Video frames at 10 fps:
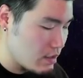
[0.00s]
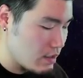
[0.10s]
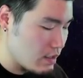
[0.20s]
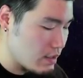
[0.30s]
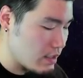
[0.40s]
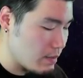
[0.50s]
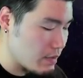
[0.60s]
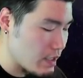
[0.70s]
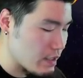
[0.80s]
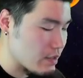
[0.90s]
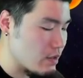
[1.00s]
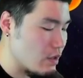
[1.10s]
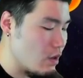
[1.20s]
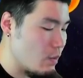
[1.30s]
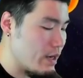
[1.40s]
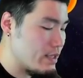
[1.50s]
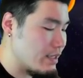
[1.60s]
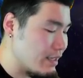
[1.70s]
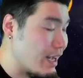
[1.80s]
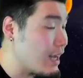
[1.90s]
It seems like there's no way to
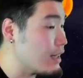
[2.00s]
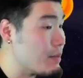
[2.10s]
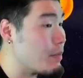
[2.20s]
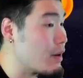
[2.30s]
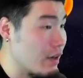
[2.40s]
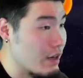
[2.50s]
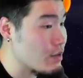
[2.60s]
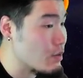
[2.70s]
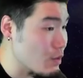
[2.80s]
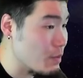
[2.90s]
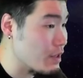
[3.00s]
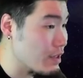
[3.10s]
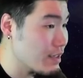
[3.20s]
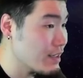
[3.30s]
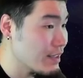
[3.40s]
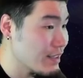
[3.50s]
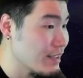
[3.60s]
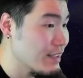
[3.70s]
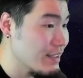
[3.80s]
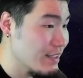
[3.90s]
not let Bardock super.
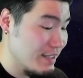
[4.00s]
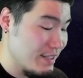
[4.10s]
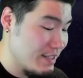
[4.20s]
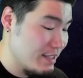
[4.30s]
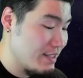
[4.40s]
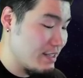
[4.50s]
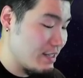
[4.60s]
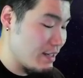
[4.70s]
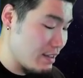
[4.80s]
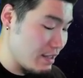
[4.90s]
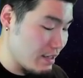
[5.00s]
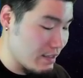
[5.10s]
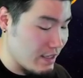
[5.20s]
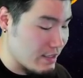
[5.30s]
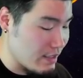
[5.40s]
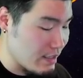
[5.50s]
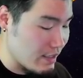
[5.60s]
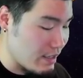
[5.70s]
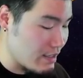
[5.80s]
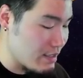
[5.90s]
And I think that's it,
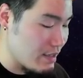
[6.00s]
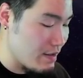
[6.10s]
guys.